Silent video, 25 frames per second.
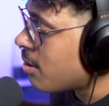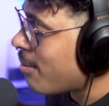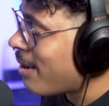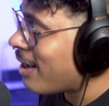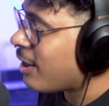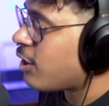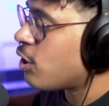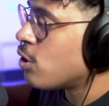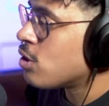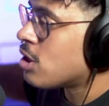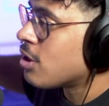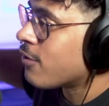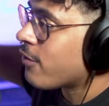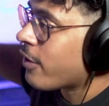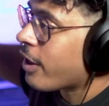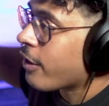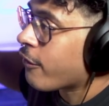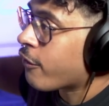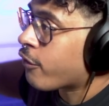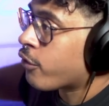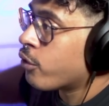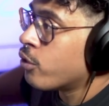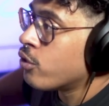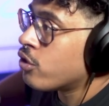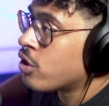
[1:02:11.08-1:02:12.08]
to make use of like
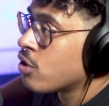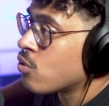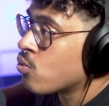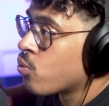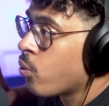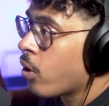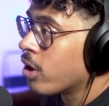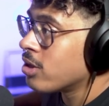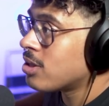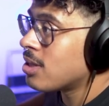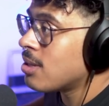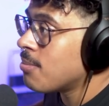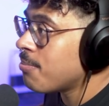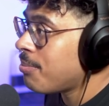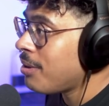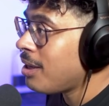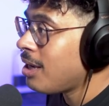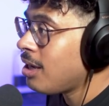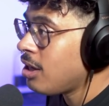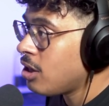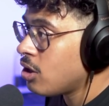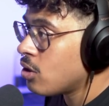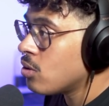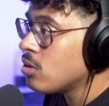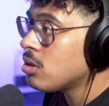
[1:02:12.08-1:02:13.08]
fruit that wasn't
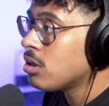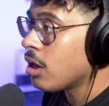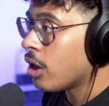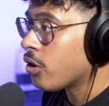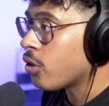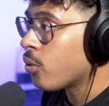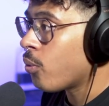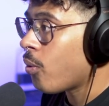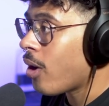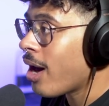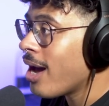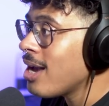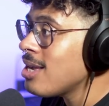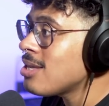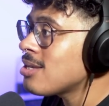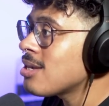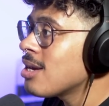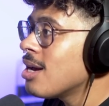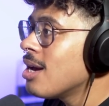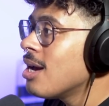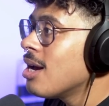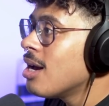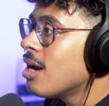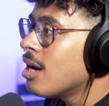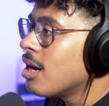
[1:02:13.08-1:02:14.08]
being used otherwise.
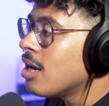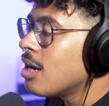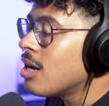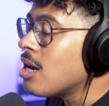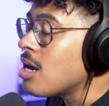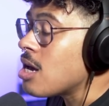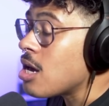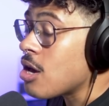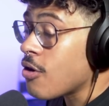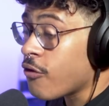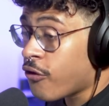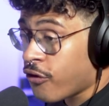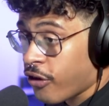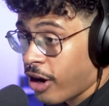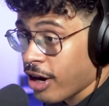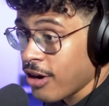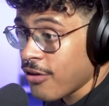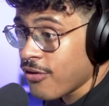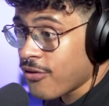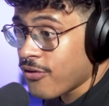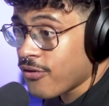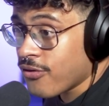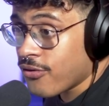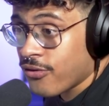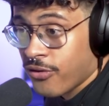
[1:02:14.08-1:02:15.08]

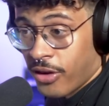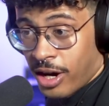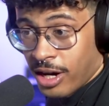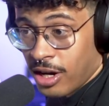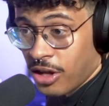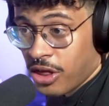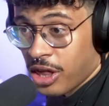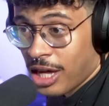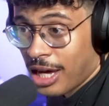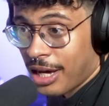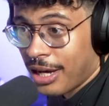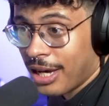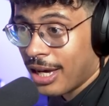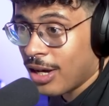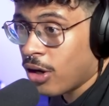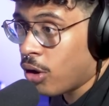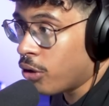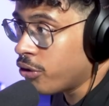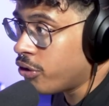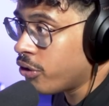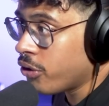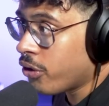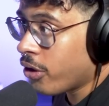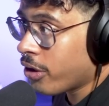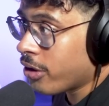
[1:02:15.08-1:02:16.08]
Fun, fun thing. It
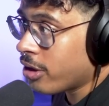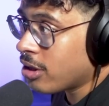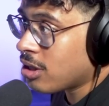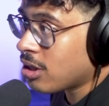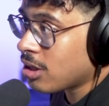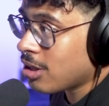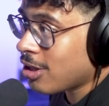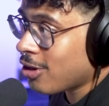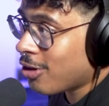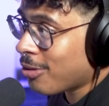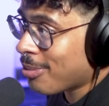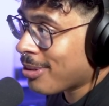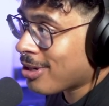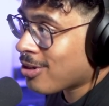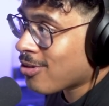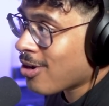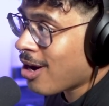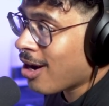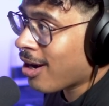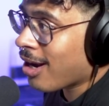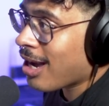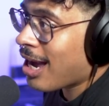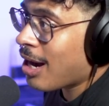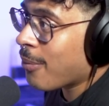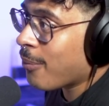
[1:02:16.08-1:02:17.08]
also got us a little bit
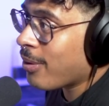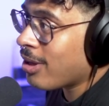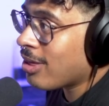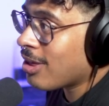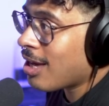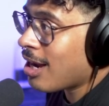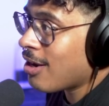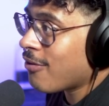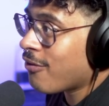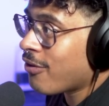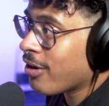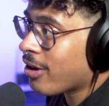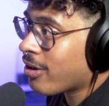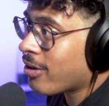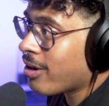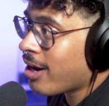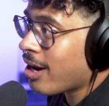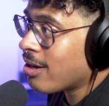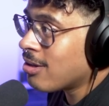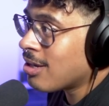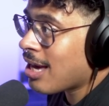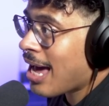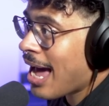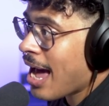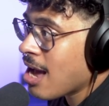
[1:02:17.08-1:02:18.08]
drunk, and we then figured
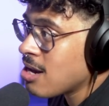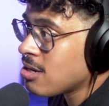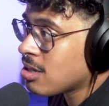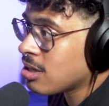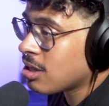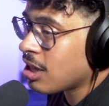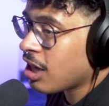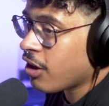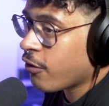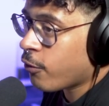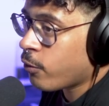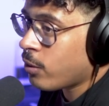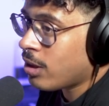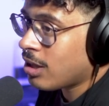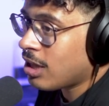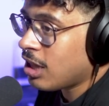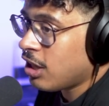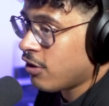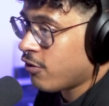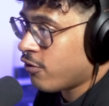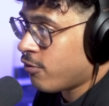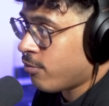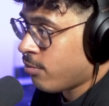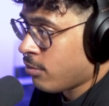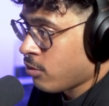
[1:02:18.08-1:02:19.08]
out that actually, if we
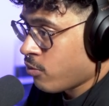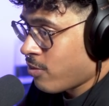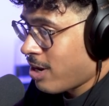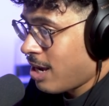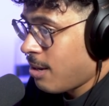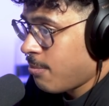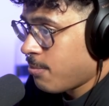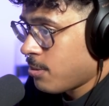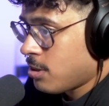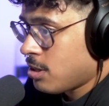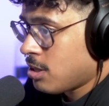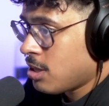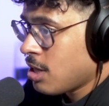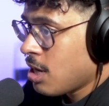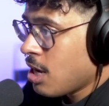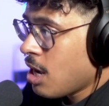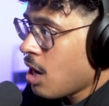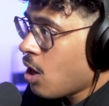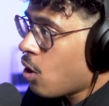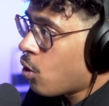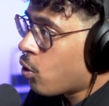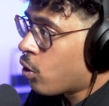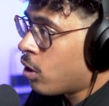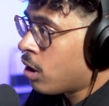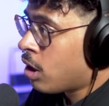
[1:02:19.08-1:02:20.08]
leave grapes
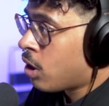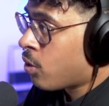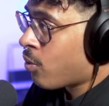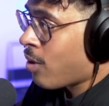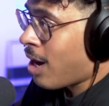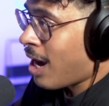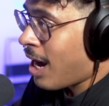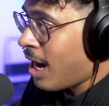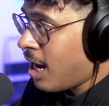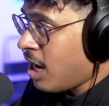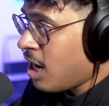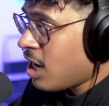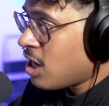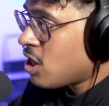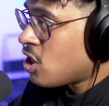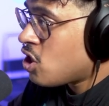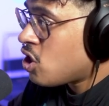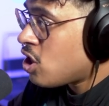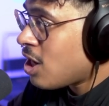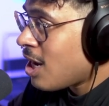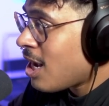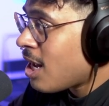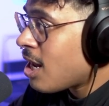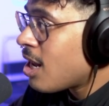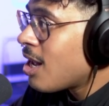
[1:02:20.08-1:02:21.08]
or grain and
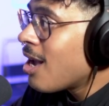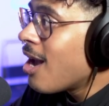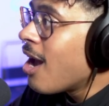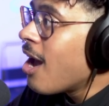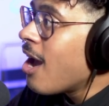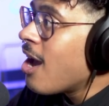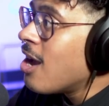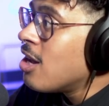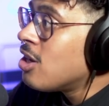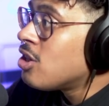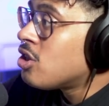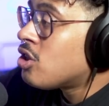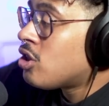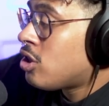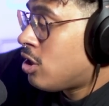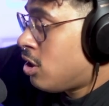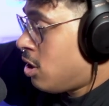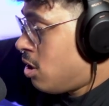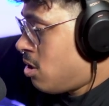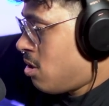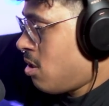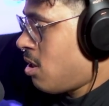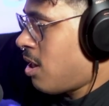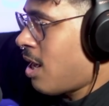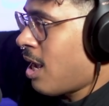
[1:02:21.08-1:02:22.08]
shit
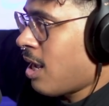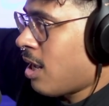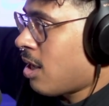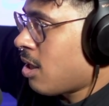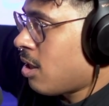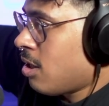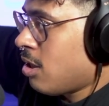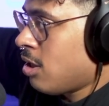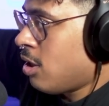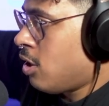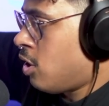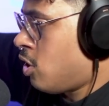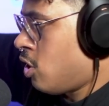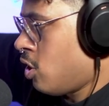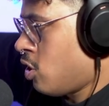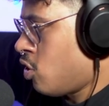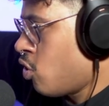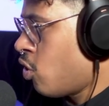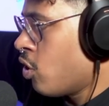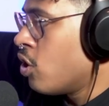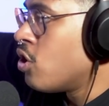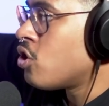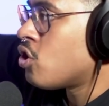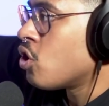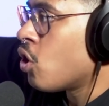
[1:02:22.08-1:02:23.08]
to like just
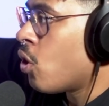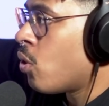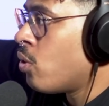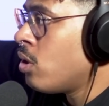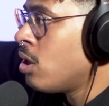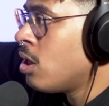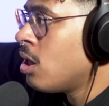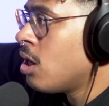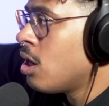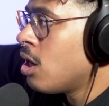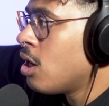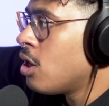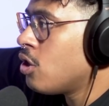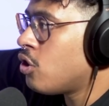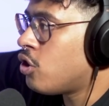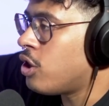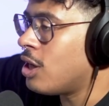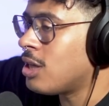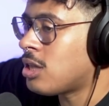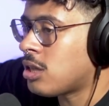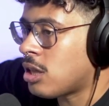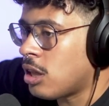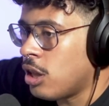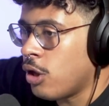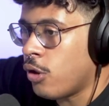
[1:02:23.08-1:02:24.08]
on its own,
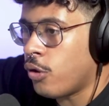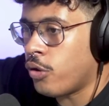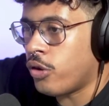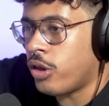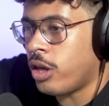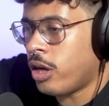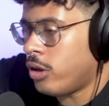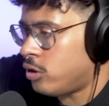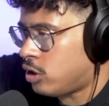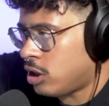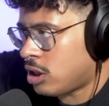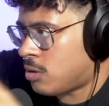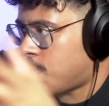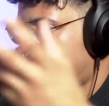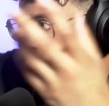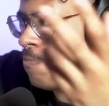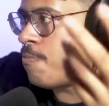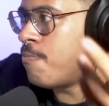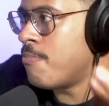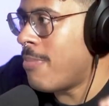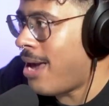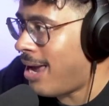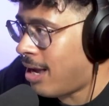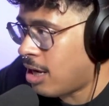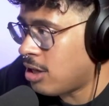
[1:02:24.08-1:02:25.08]
this little, they'll just
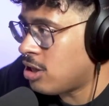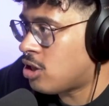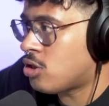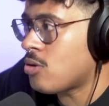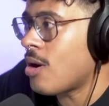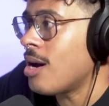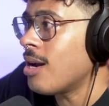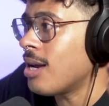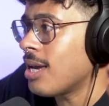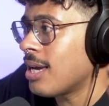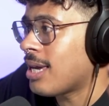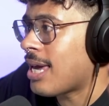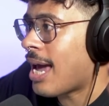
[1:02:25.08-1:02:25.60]
make us drunk